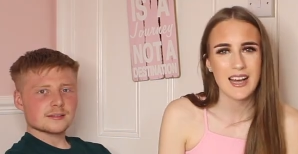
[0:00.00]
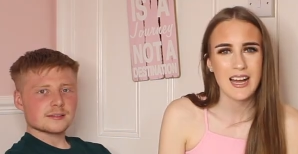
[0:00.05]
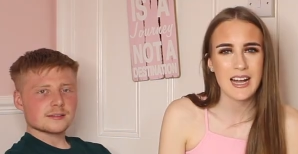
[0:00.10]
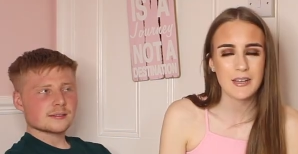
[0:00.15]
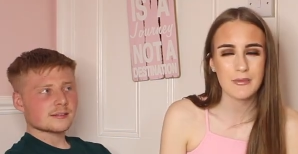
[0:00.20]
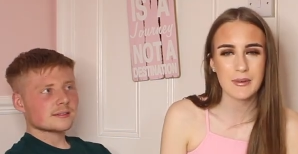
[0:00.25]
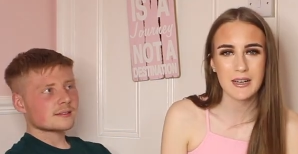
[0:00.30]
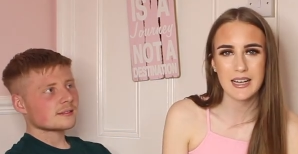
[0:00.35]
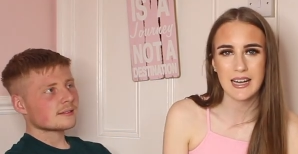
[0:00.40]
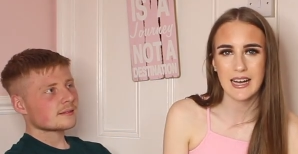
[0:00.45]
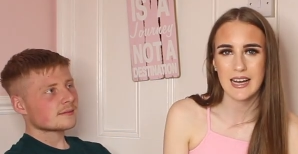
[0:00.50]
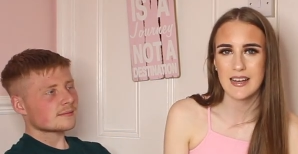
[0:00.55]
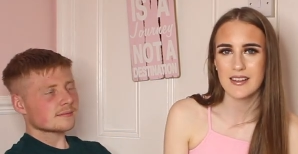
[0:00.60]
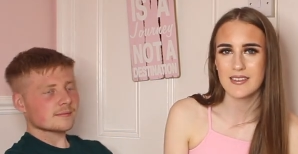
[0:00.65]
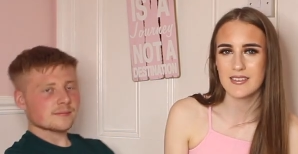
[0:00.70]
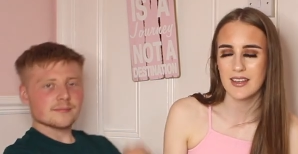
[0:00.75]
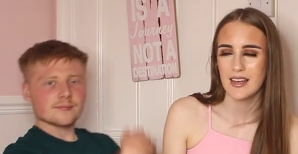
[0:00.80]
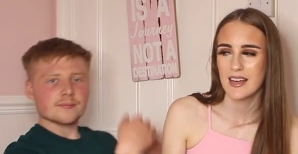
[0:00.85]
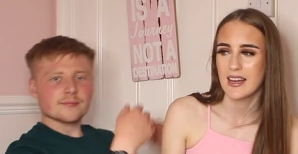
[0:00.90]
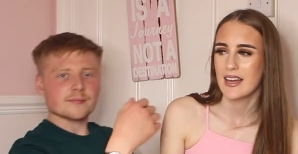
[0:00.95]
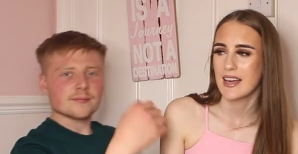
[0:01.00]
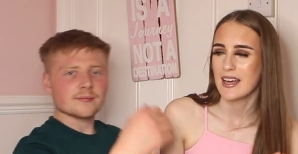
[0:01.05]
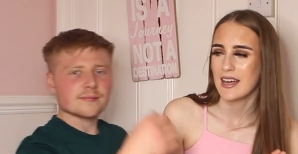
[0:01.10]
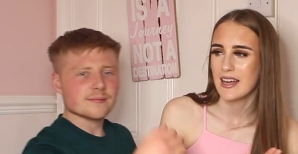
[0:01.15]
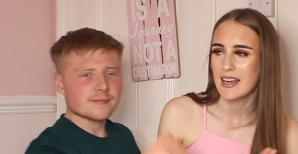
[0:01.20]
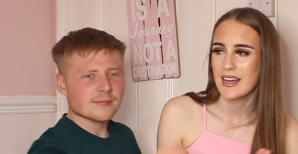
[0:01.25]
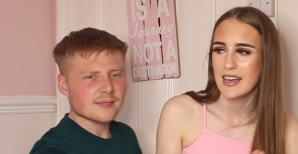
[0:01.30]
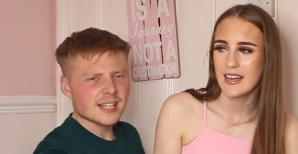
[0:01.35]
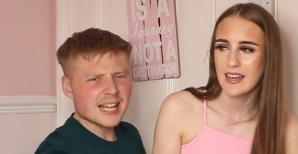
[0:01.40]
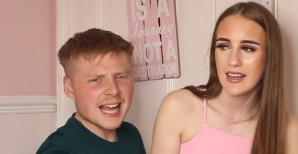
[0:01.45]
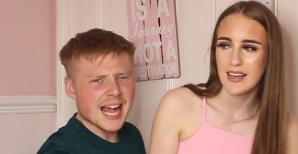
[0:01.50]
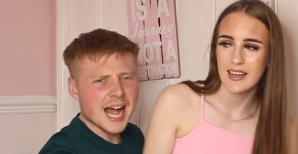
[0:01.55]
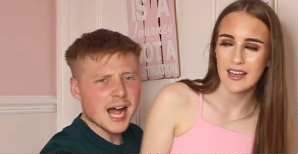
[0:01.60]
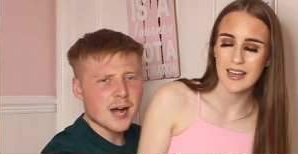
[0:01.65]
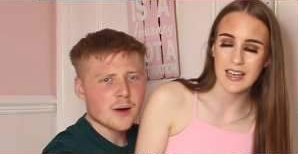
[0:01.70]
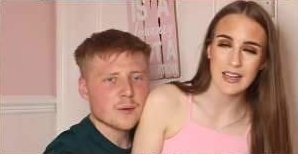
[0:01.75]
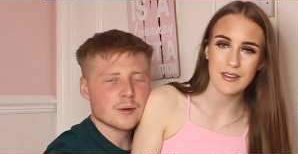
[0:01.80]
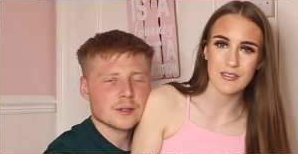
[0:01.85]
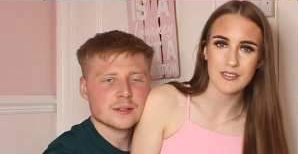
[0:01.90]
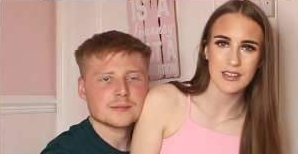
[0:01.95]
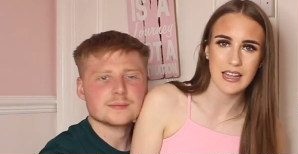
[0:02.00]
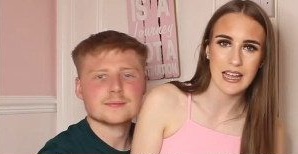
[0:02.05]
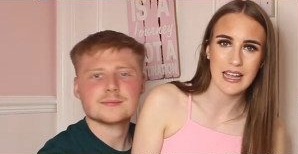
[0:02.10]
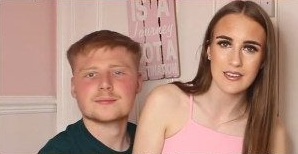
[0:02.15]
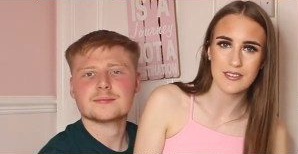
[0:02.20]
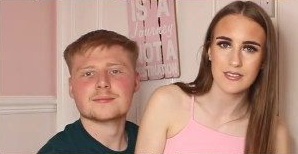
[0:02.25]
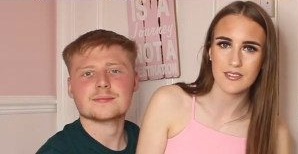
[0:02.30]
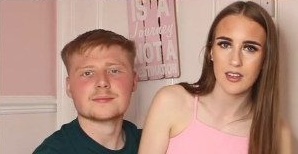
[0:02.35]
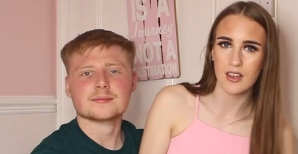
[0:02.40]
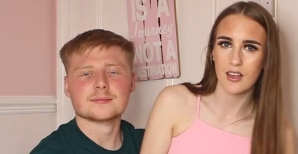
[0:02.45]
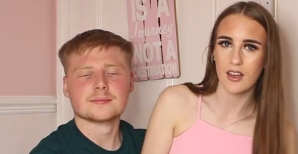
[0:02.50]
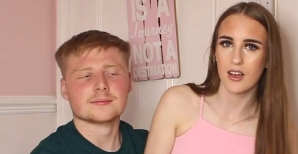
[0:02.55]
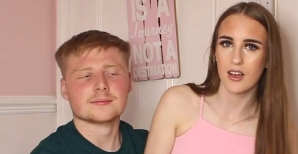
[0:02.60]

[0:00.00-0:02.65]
Speaker 1: Anyway, guys, here's the end